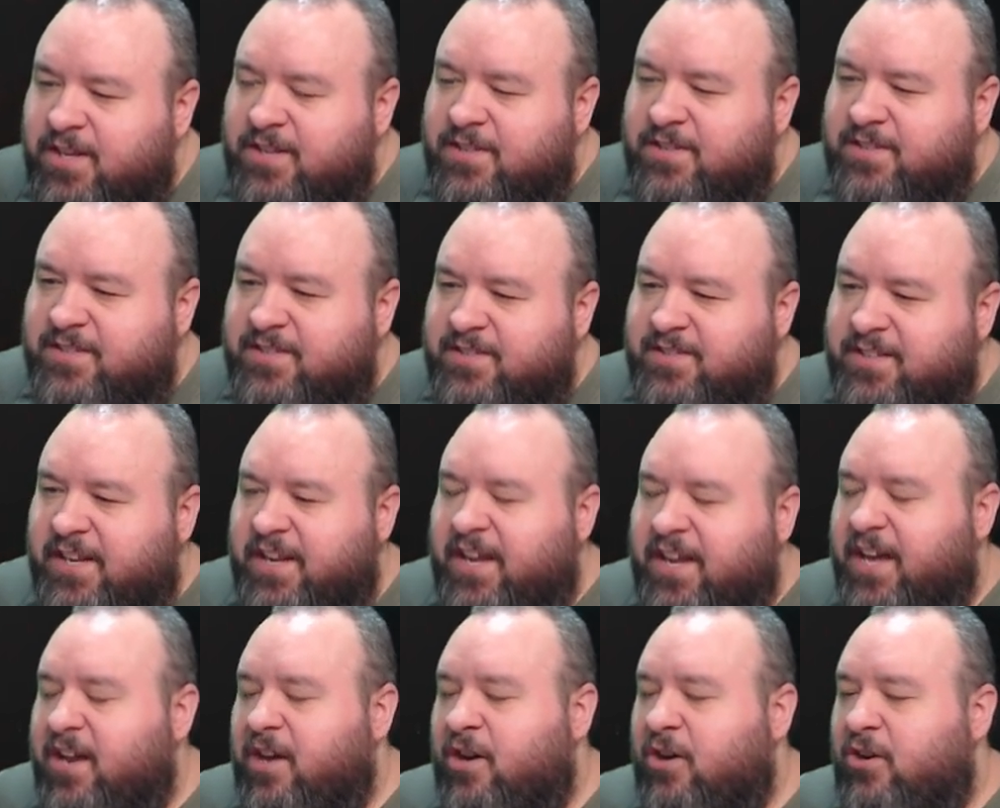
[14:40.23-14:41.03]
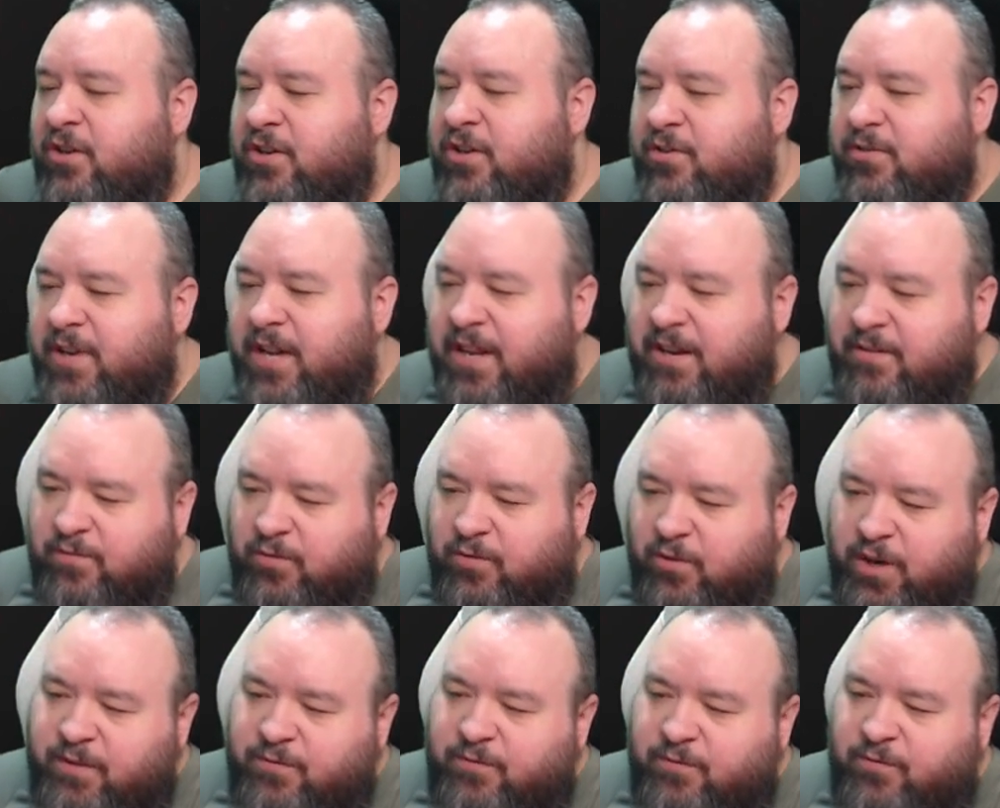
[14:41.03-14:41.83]
Since they got
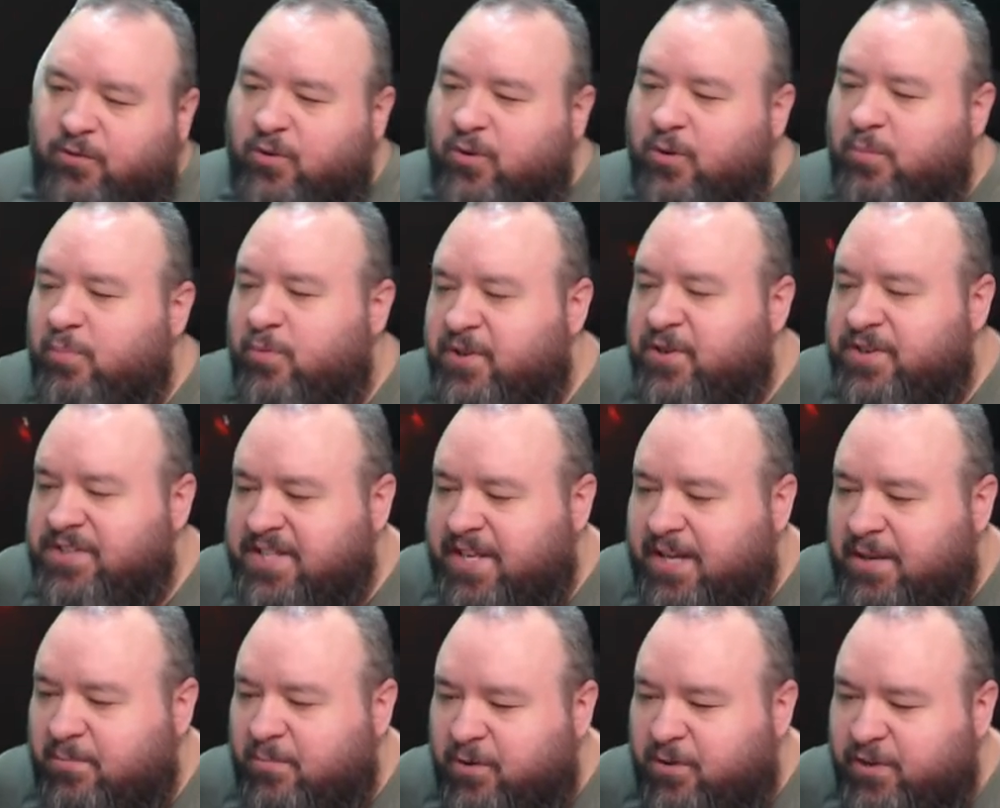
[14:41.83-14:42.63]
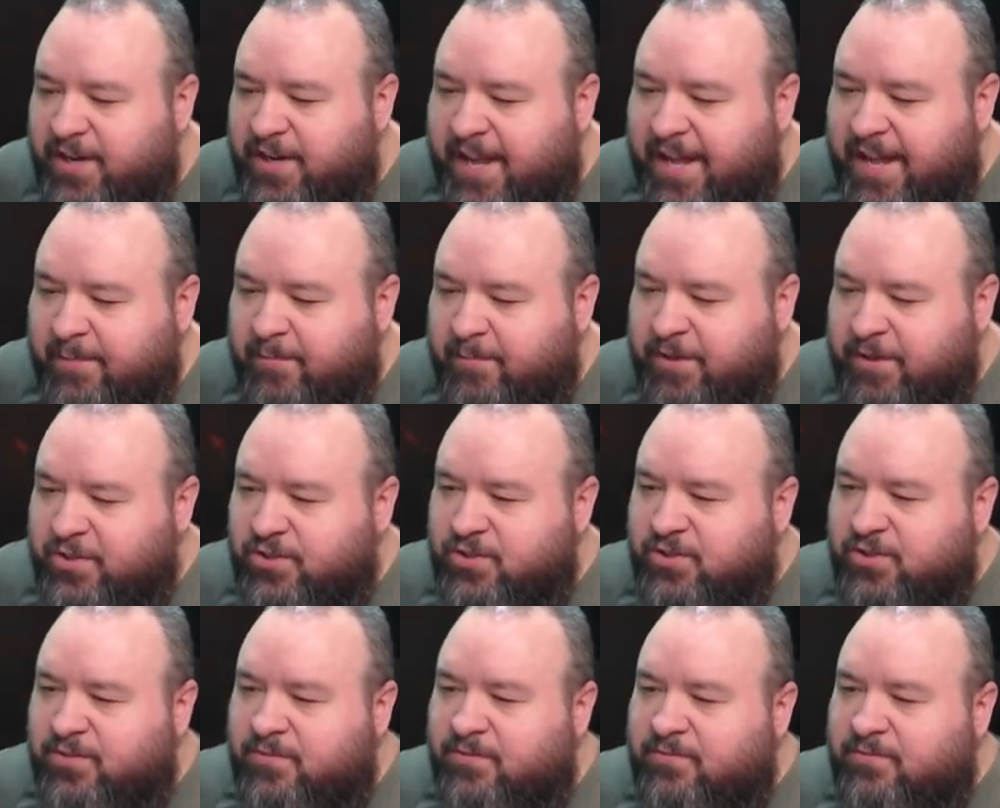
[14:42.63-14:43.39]
144% more damage.